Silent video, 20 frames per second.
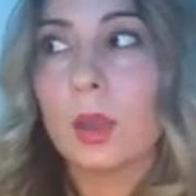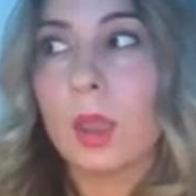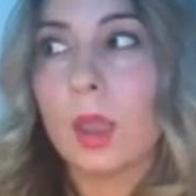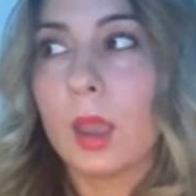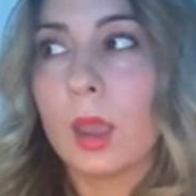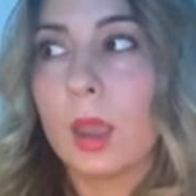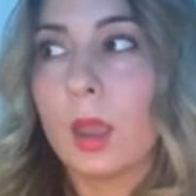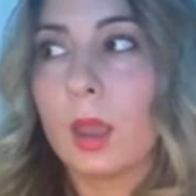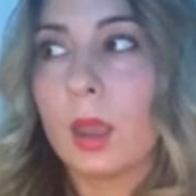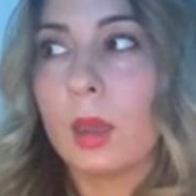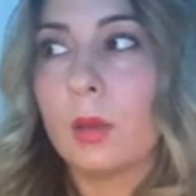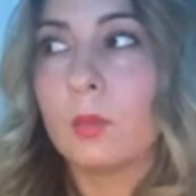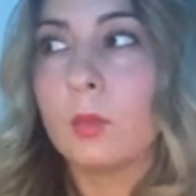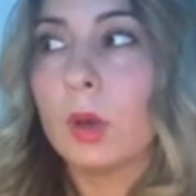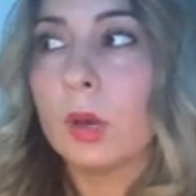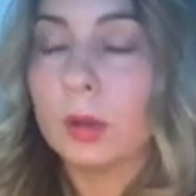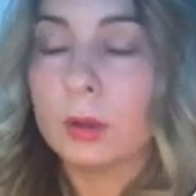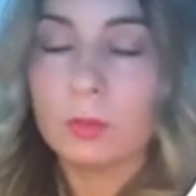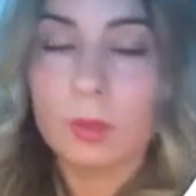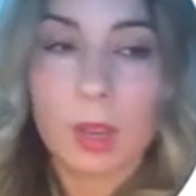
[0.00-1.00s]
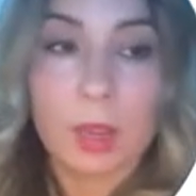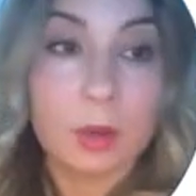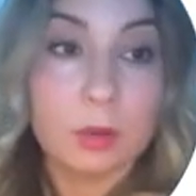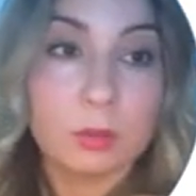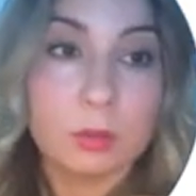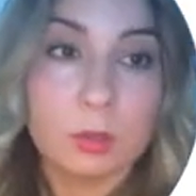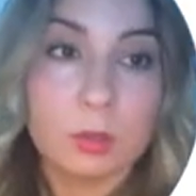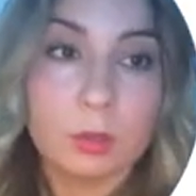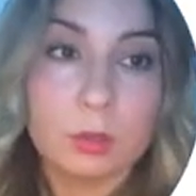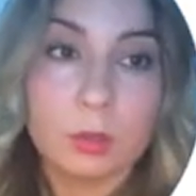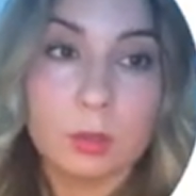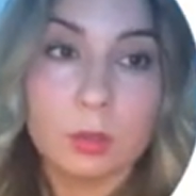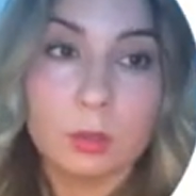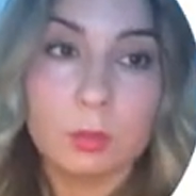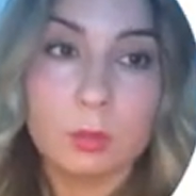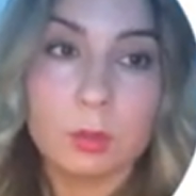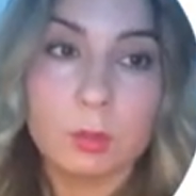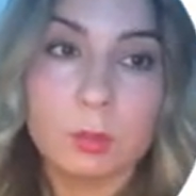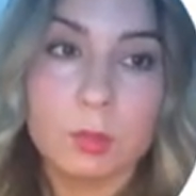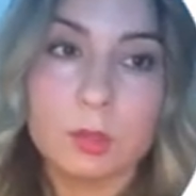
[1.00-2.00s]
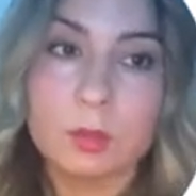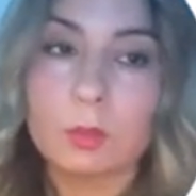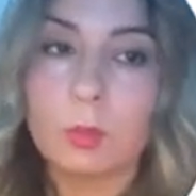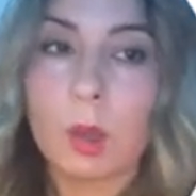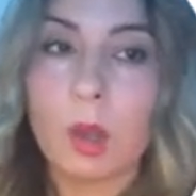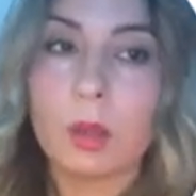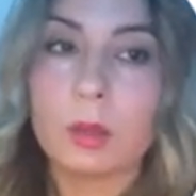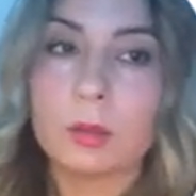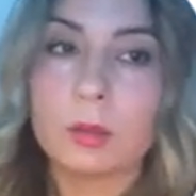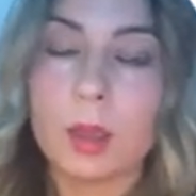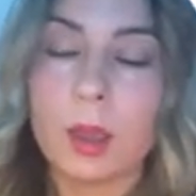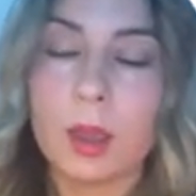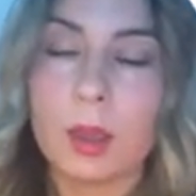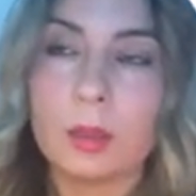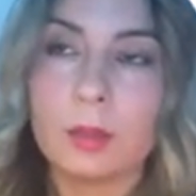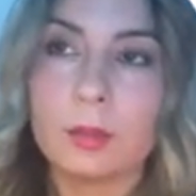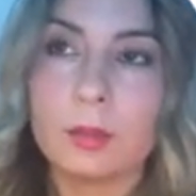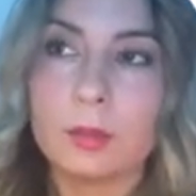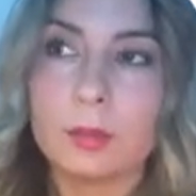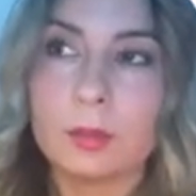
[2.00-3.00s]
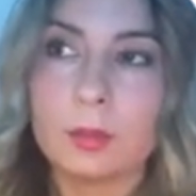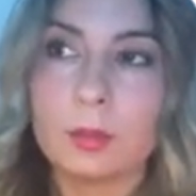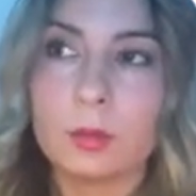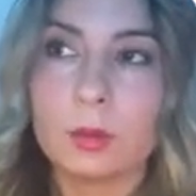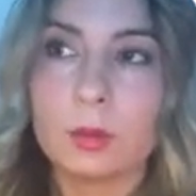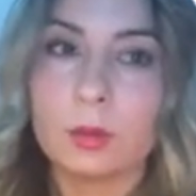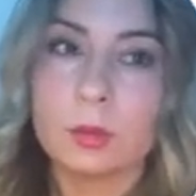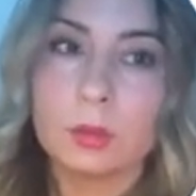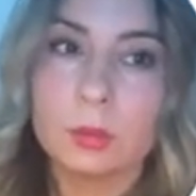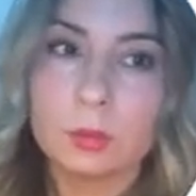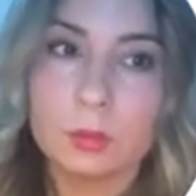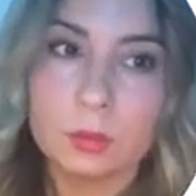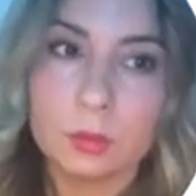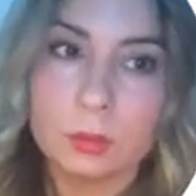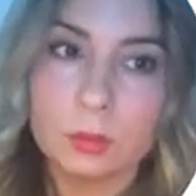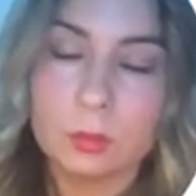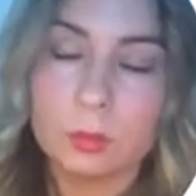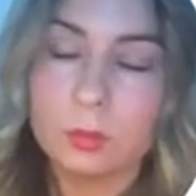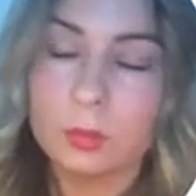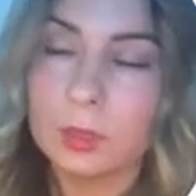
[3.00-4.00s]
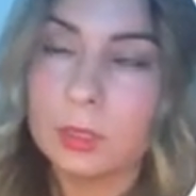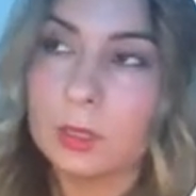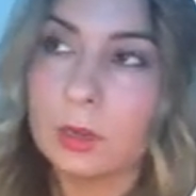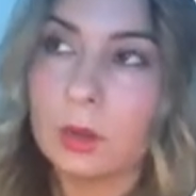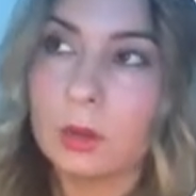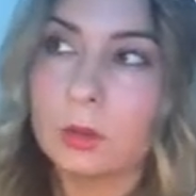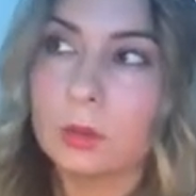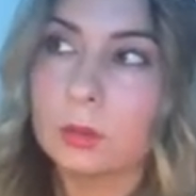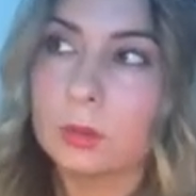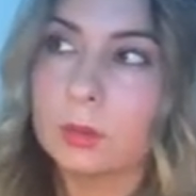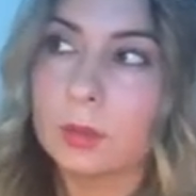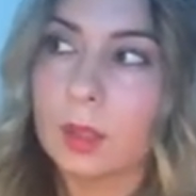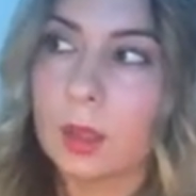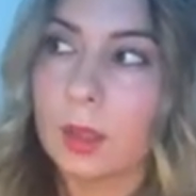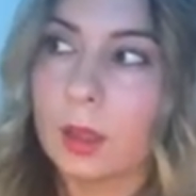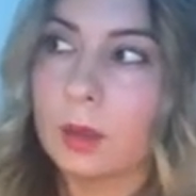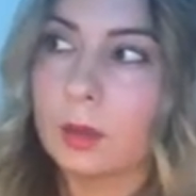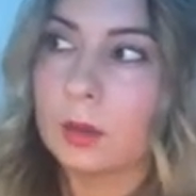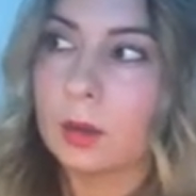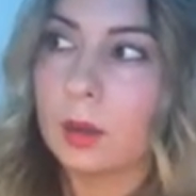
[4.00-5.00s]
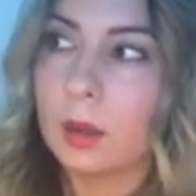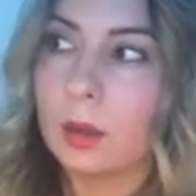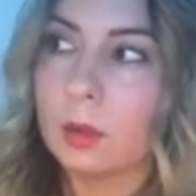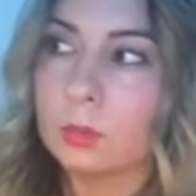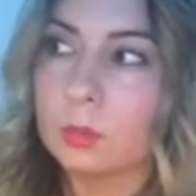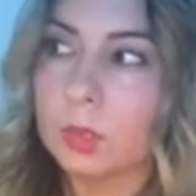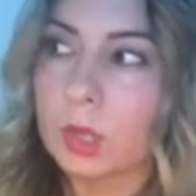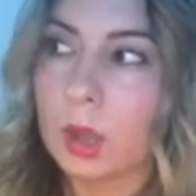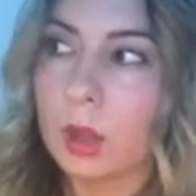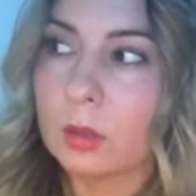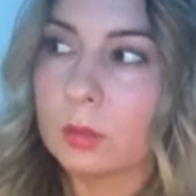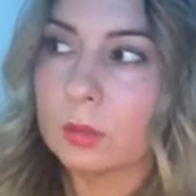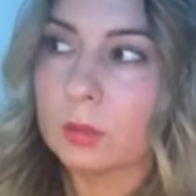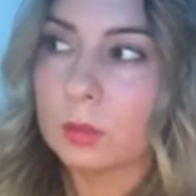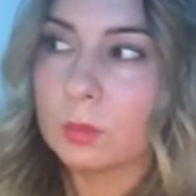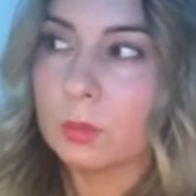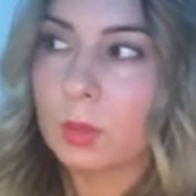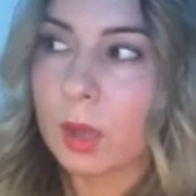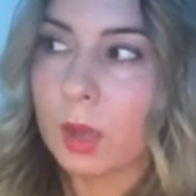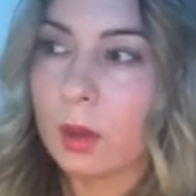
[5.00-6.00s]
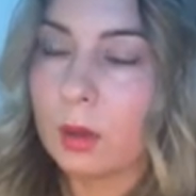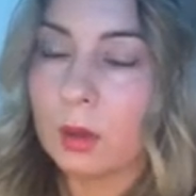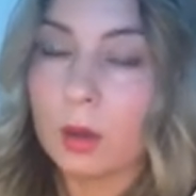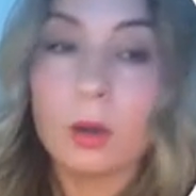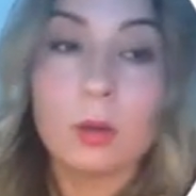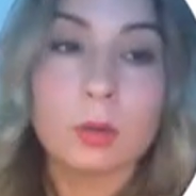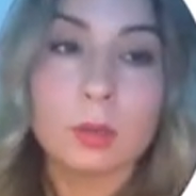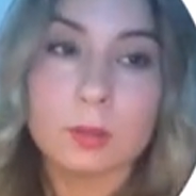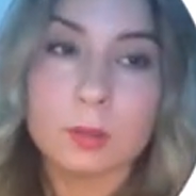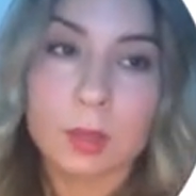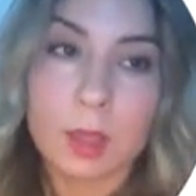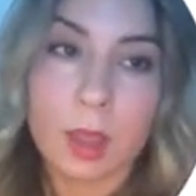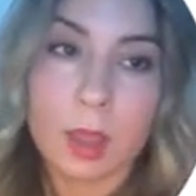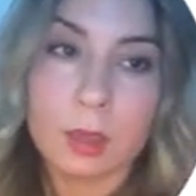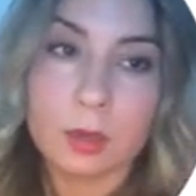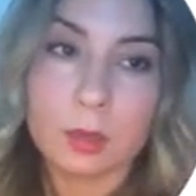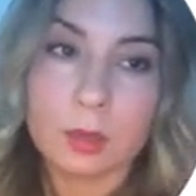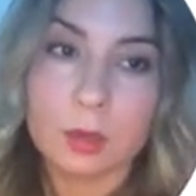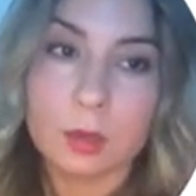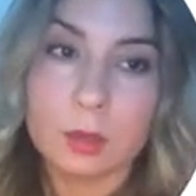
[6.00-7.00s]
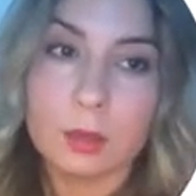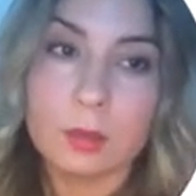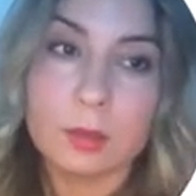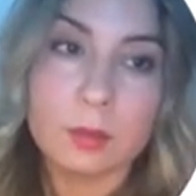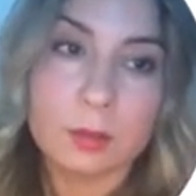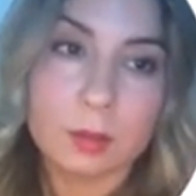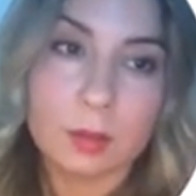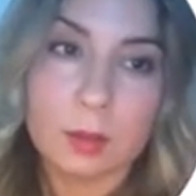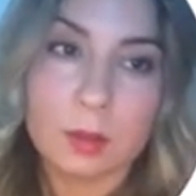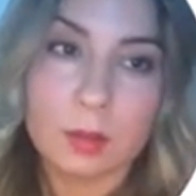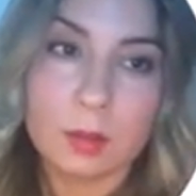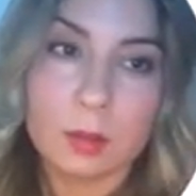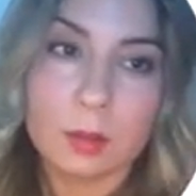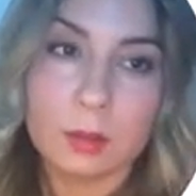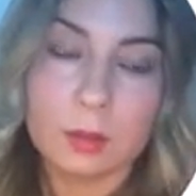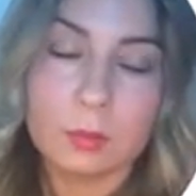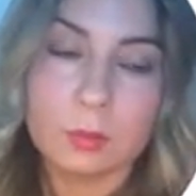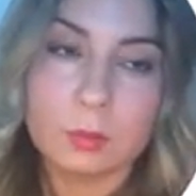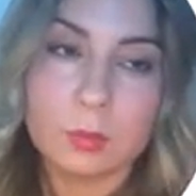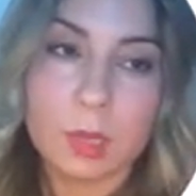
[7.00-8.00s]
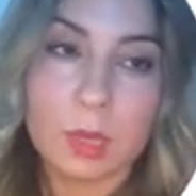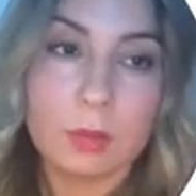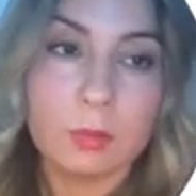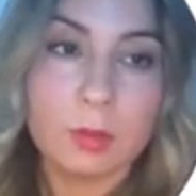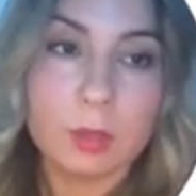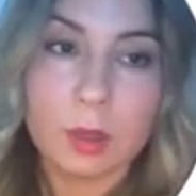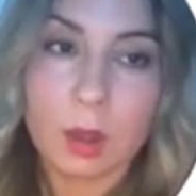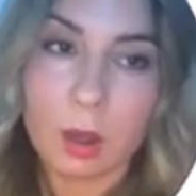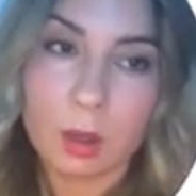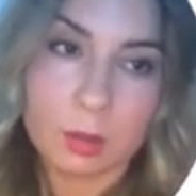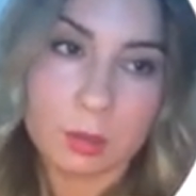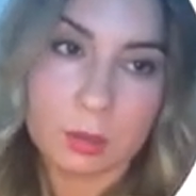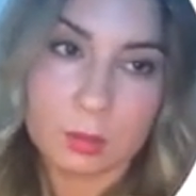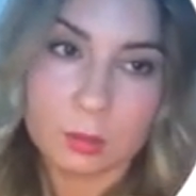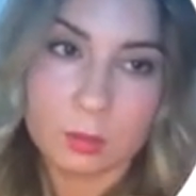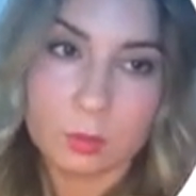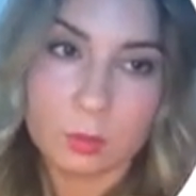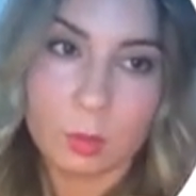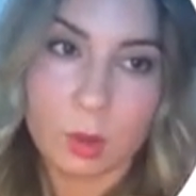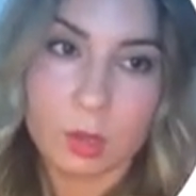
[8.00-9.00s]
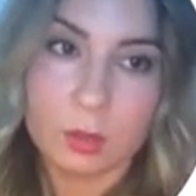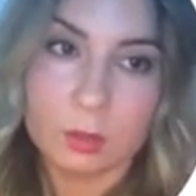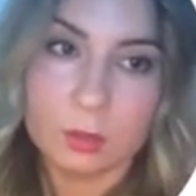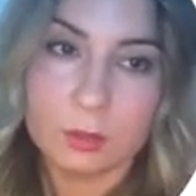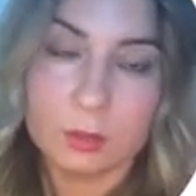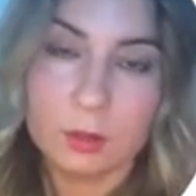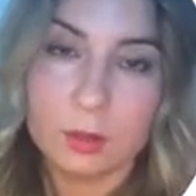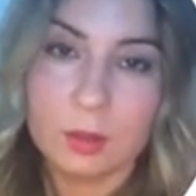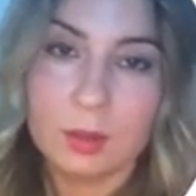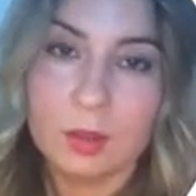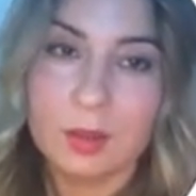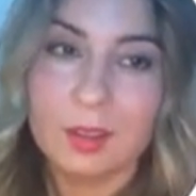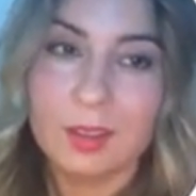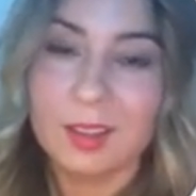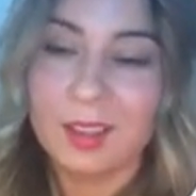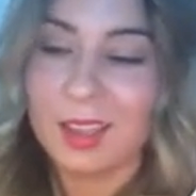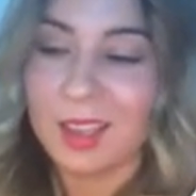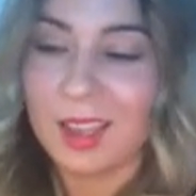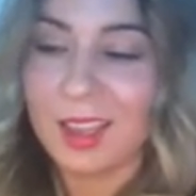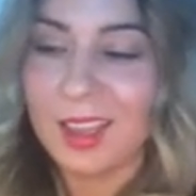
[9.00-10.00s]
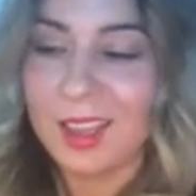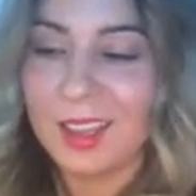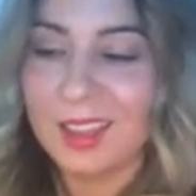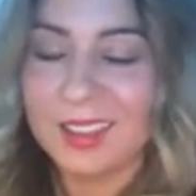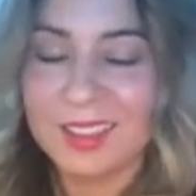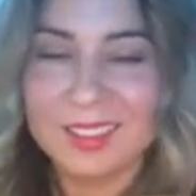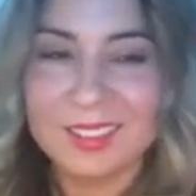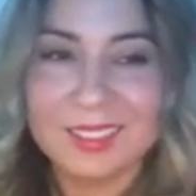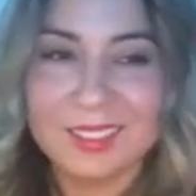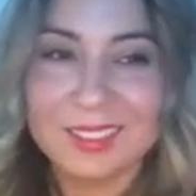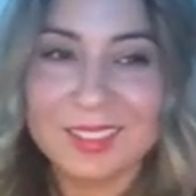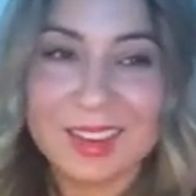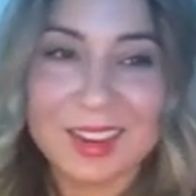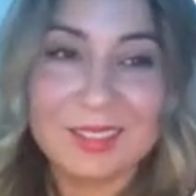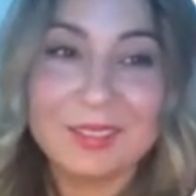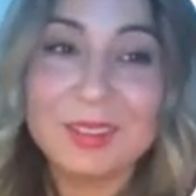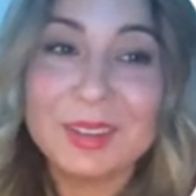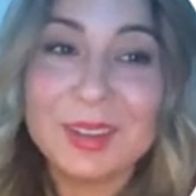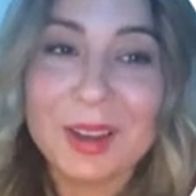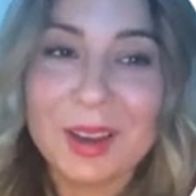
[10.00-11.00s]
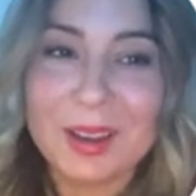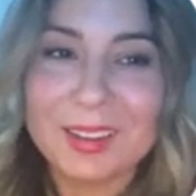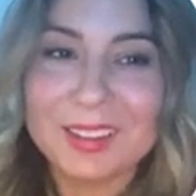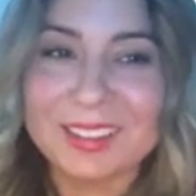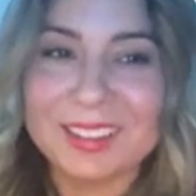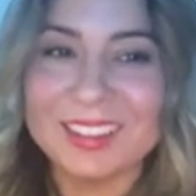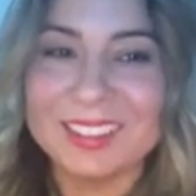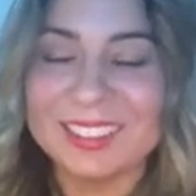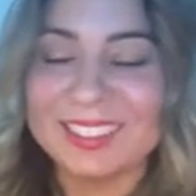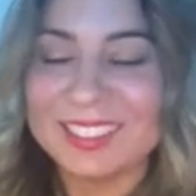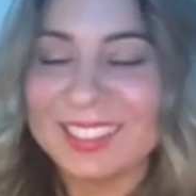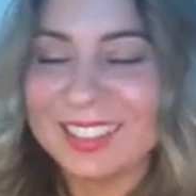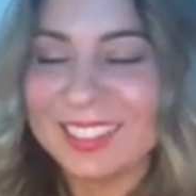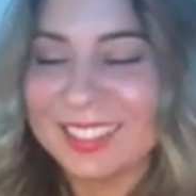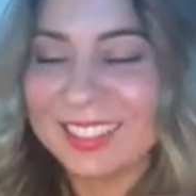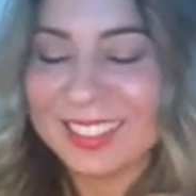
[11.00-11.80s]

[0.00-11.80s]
eh, one of andrew huberman's podcasts or youtube videos that um, talks about oh it's the it's the david goggins one and David Goggins